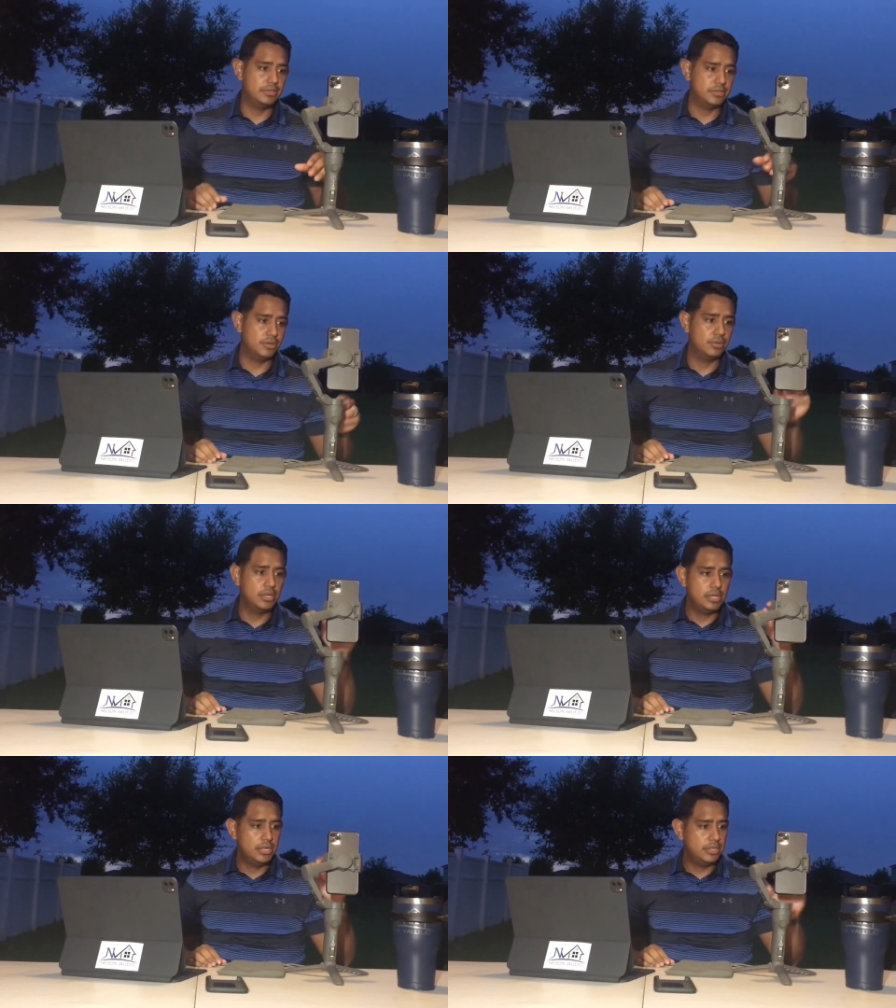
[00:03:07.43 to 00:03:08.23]
So
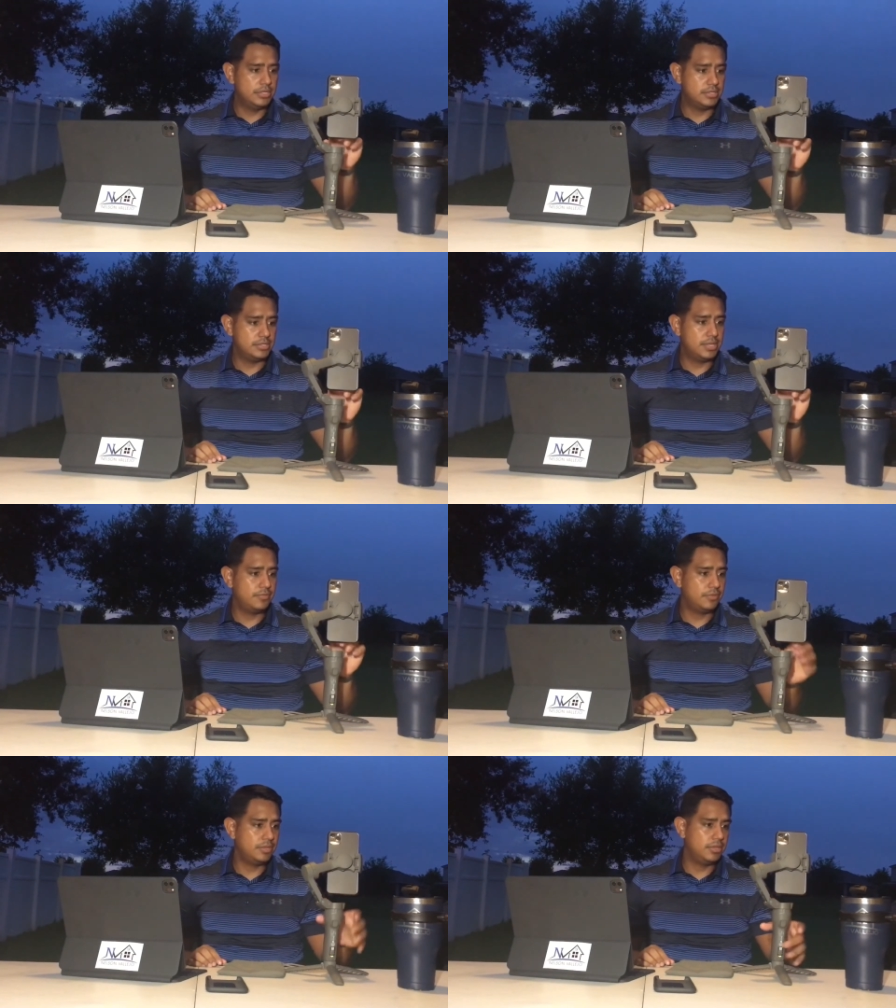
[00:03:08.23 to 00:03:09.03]
this is
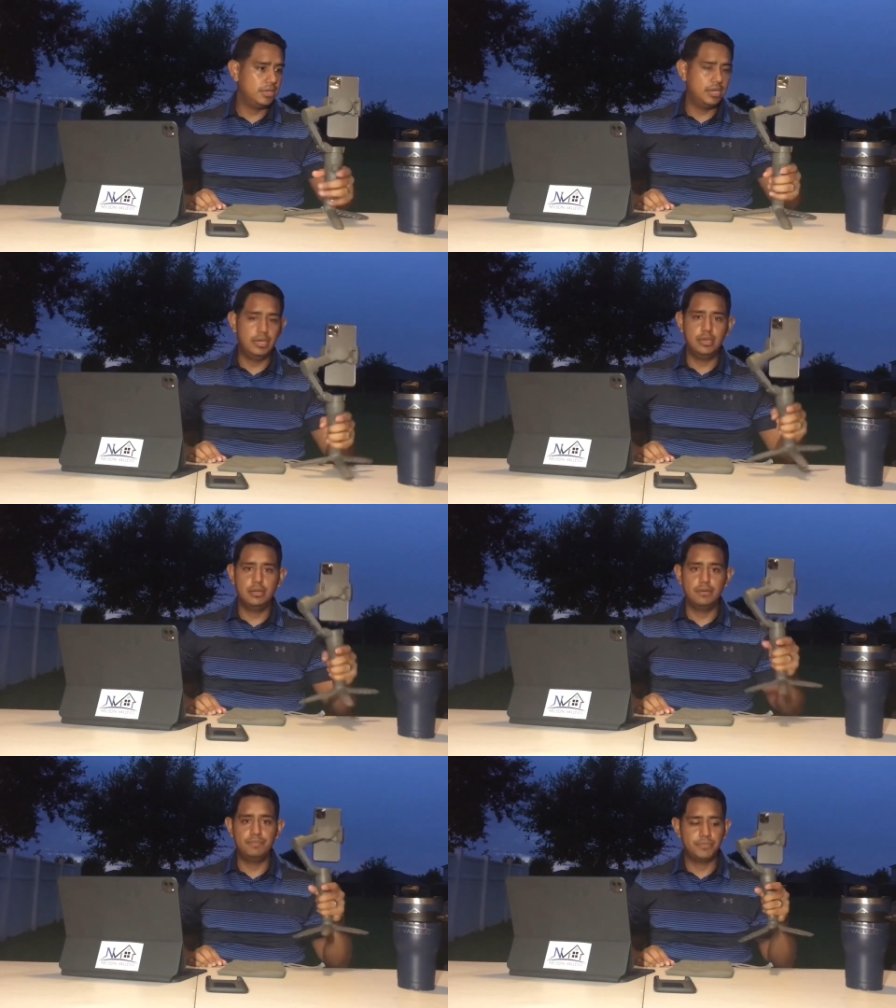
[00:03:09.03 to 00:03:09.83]
definitely a
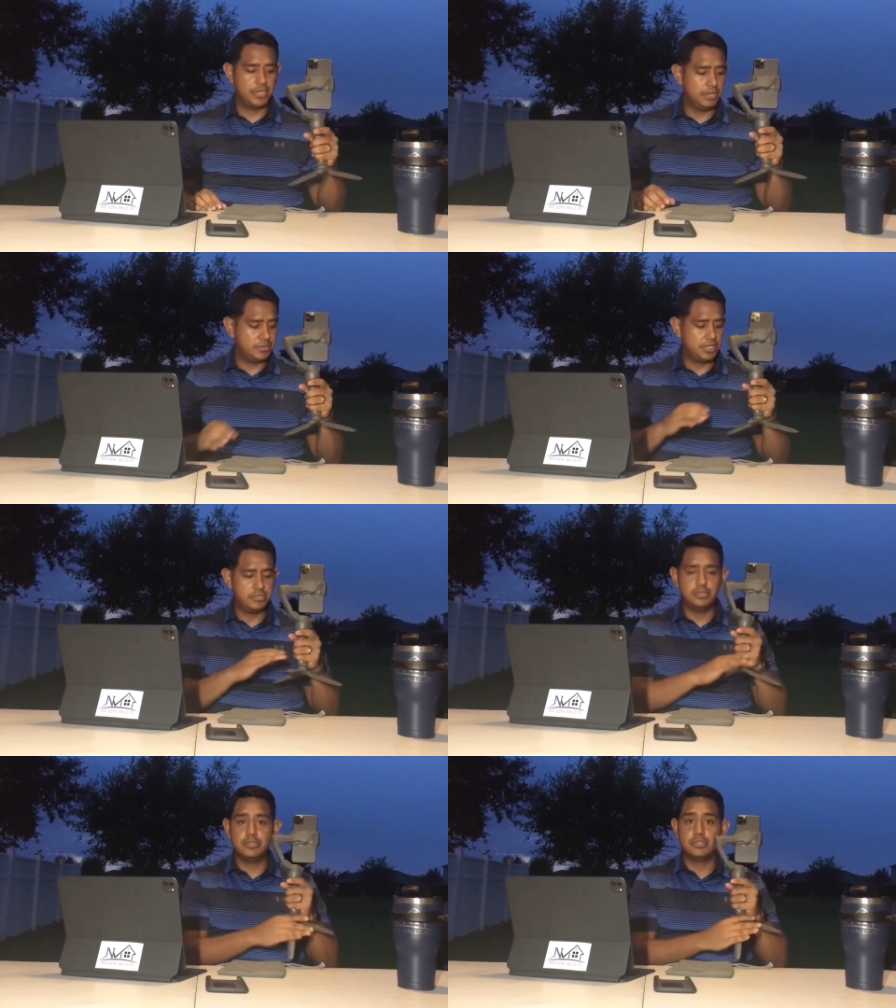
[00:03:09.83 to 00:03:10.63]
uh, game
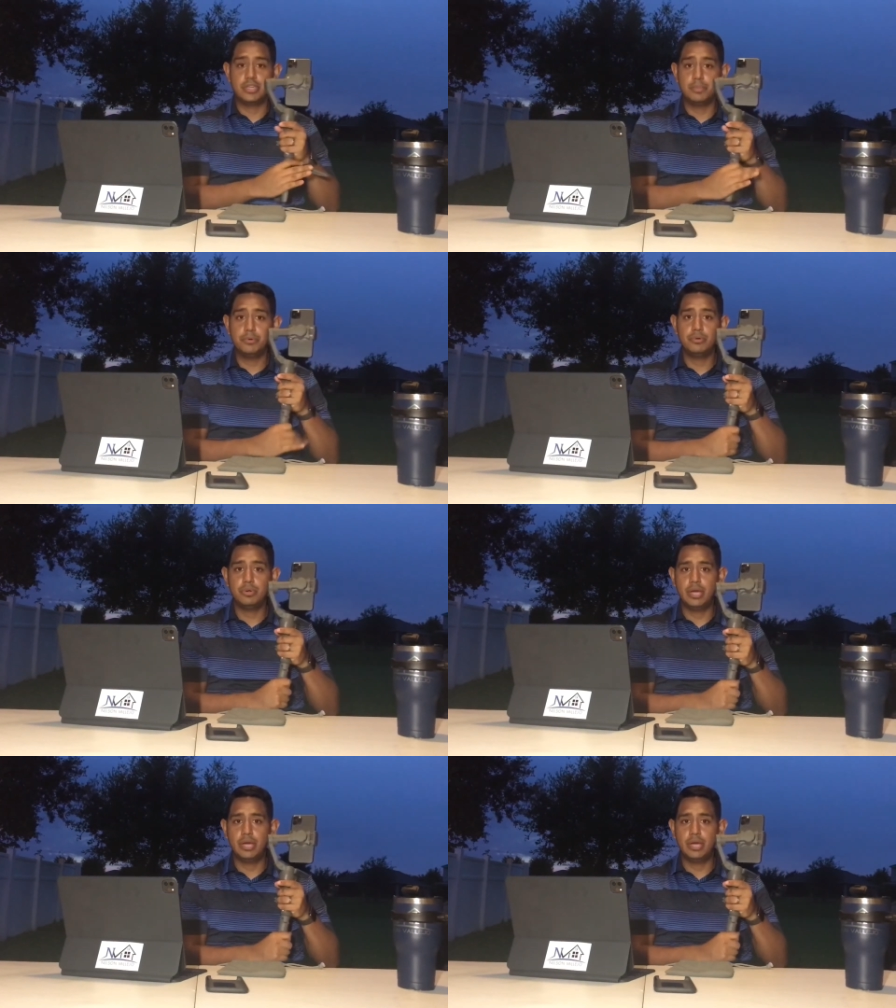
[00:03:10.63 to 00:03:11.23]
changer, this gimbal.